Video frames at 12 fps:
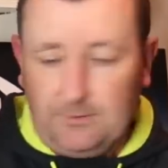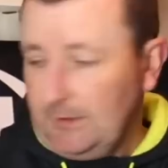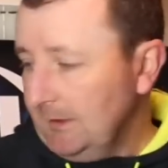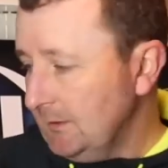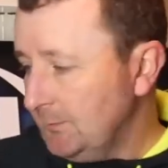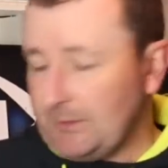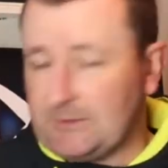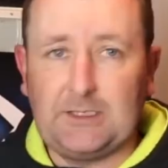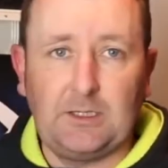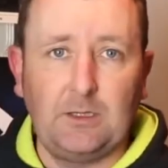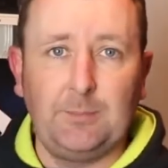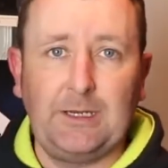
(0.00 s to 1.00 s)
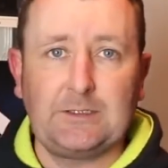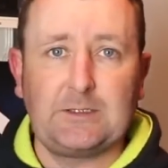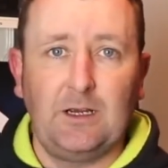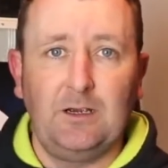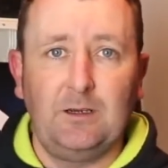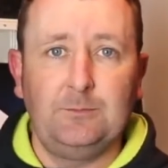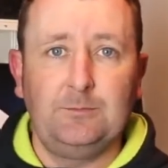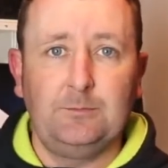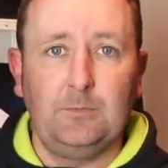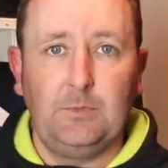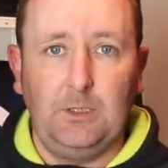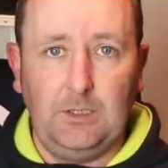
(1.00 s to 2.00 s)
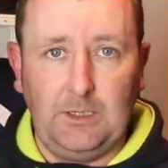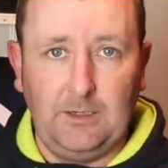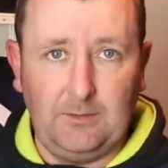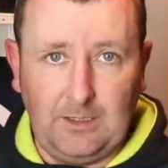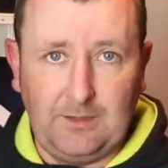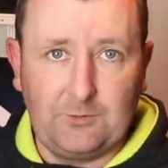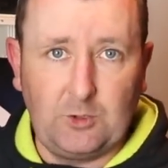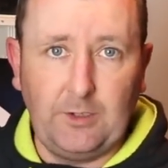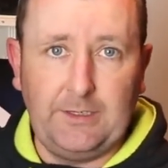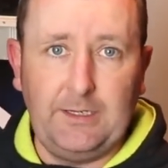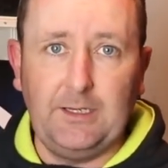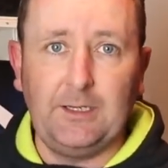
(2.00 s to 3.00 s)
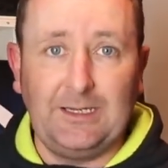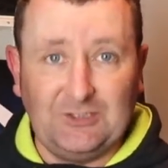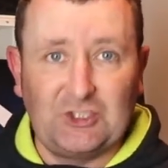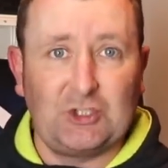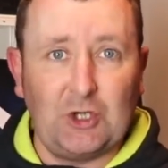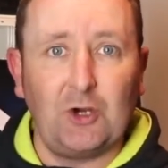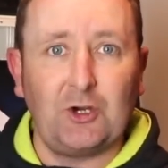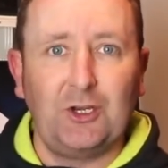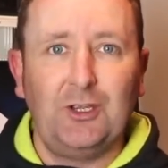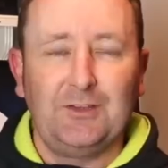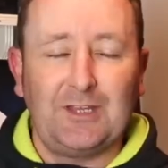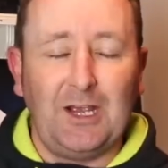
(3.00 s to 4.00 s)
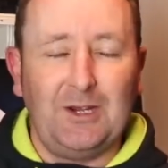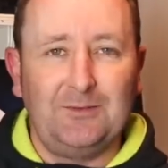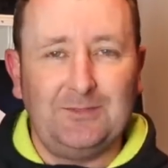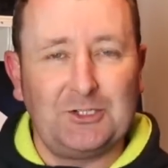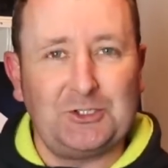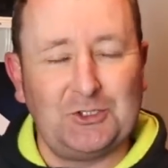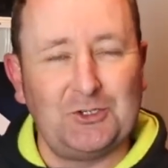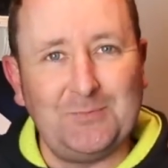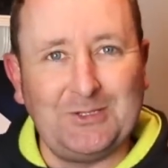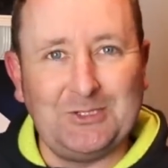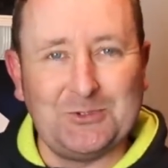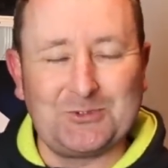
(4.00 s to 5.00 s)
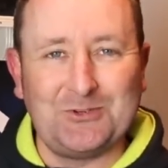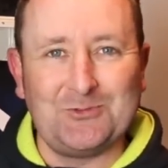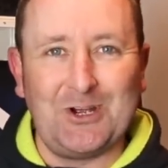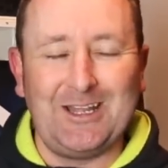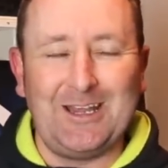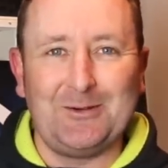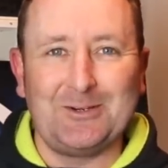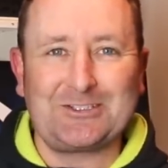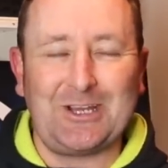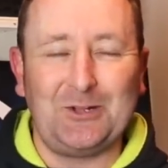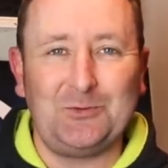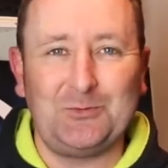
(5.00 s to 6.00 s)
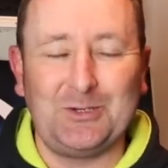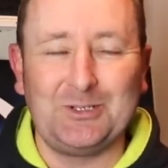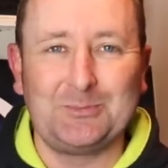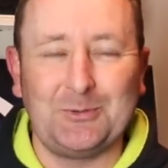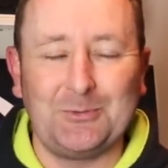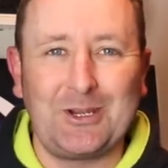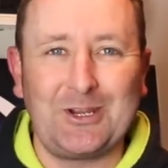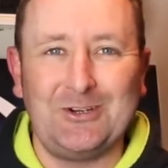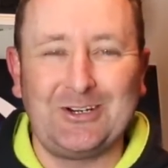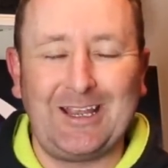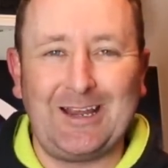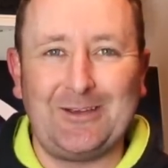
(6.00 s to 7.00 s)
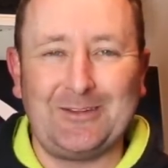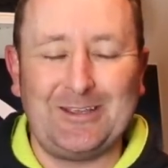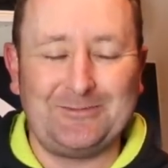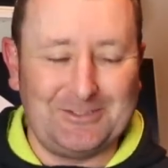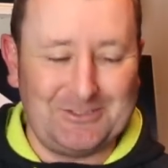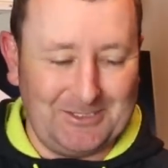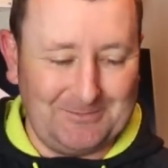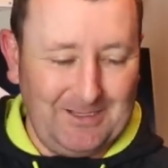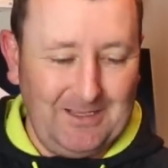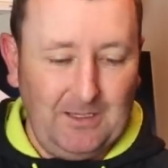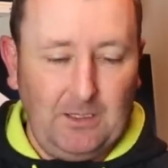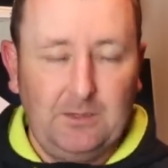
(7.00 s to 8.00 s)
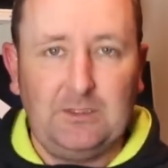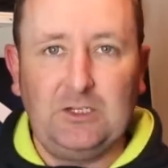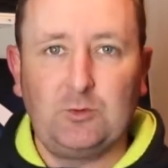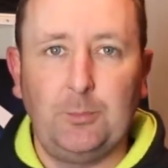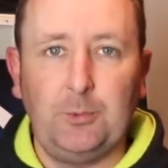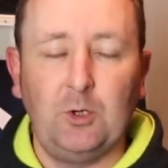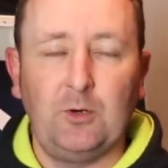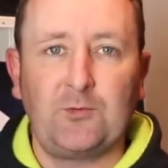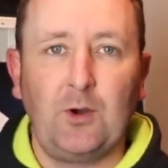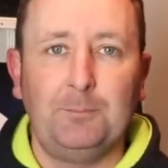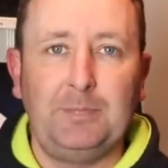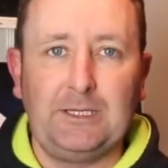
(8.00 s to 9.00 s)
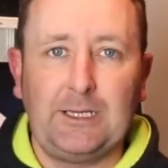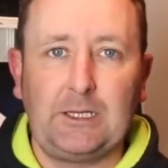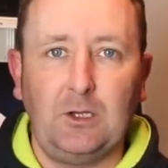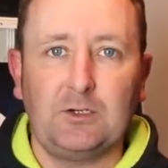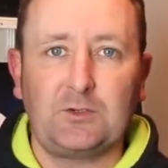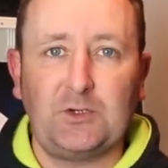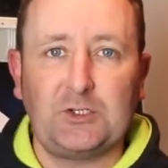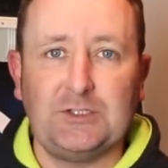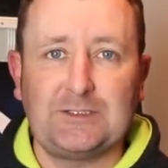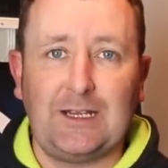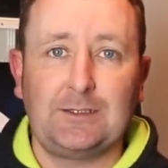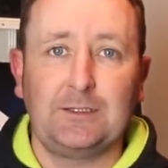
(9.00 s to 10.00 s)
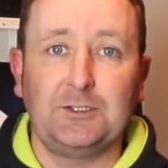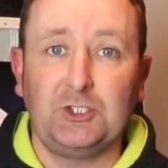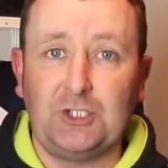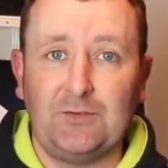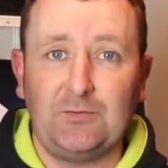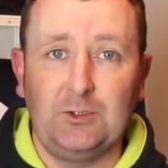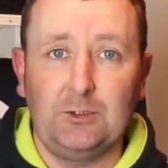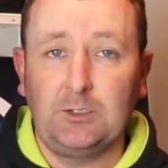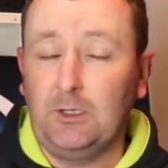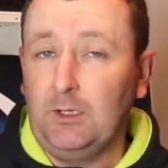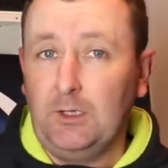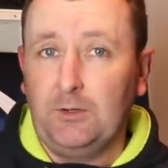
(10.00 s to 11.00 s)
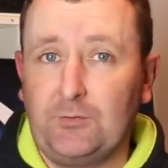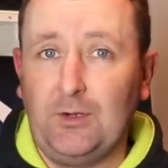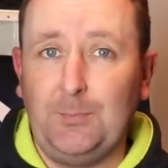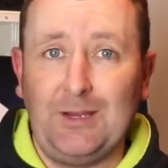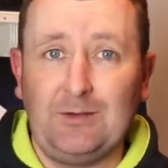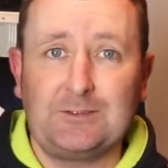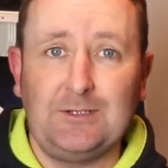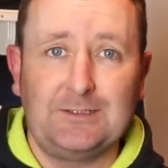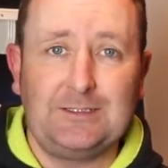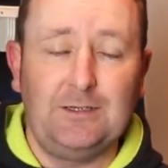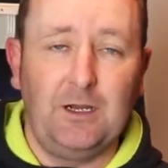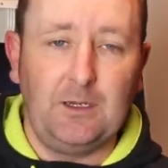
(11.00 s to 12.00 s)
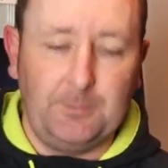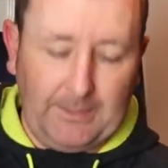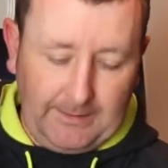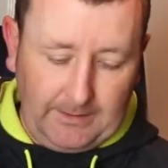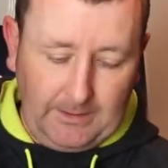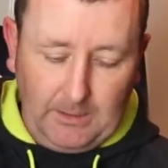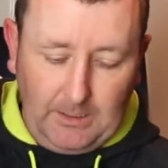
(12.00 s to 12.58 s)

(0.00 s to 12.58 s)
These particular bags that I've got here in stock that I should have been using right now at Southfield, but we can't get out there fishing. These were bought from Billy Clark's Fishing Tackle in Sheffield, £3.99 a bag.